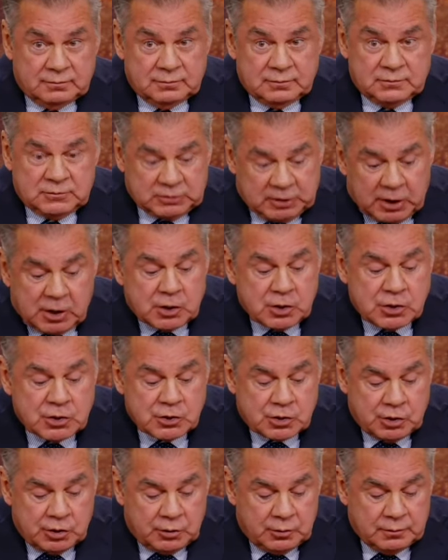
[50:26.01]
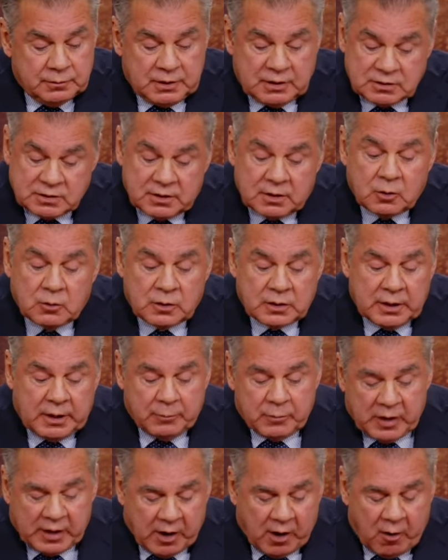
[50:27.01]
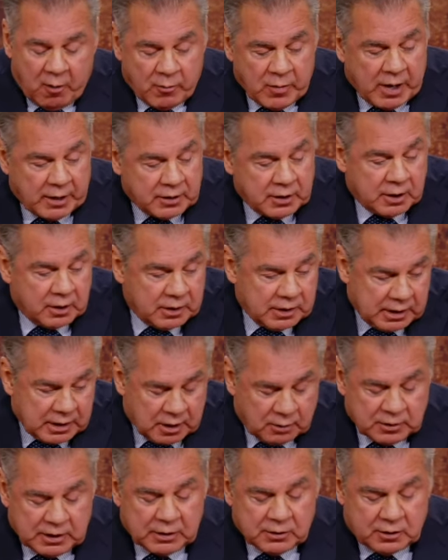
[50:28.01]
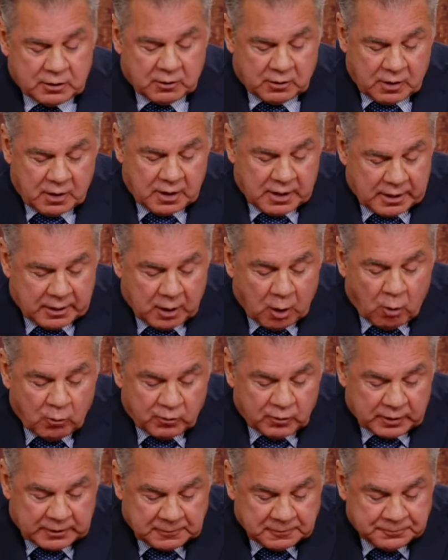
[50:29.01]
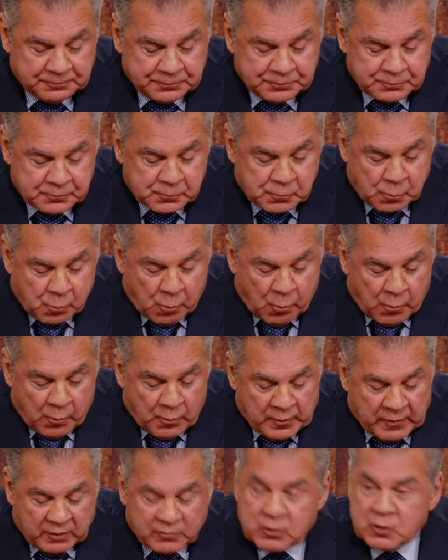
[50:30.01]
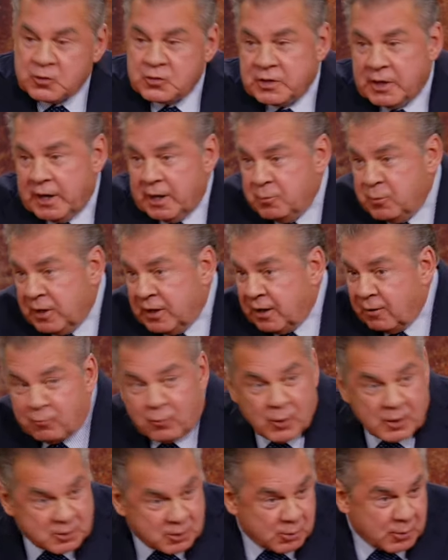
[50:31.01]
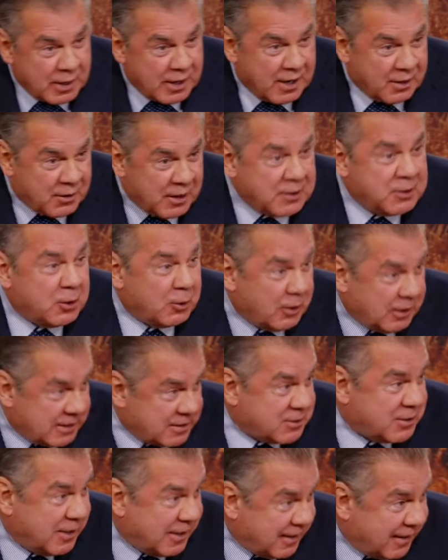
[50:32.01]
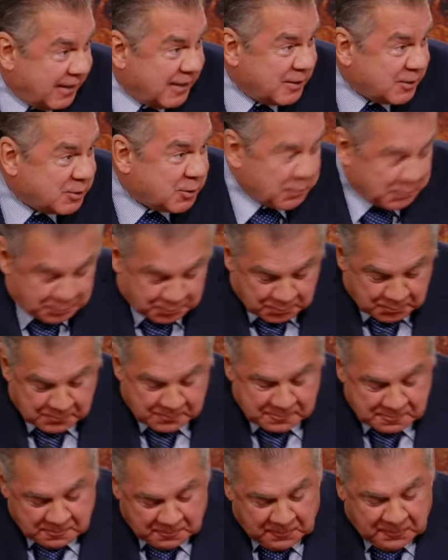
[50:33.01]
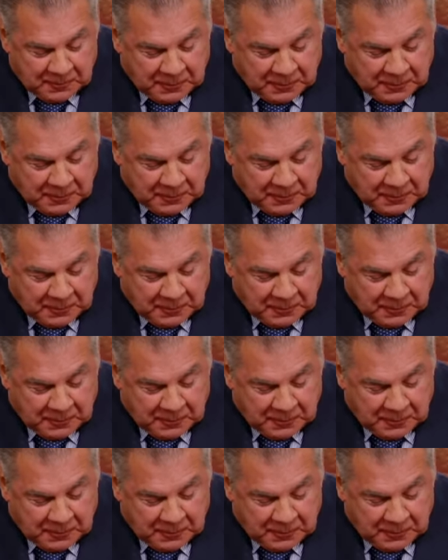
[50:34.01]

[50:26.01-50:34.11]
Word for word: instead of just two. I said, okay, but I'm not there yet. I'll get there tonight, hopefully. If you'll say amen every once in a while, I think you're listening at least. Amen.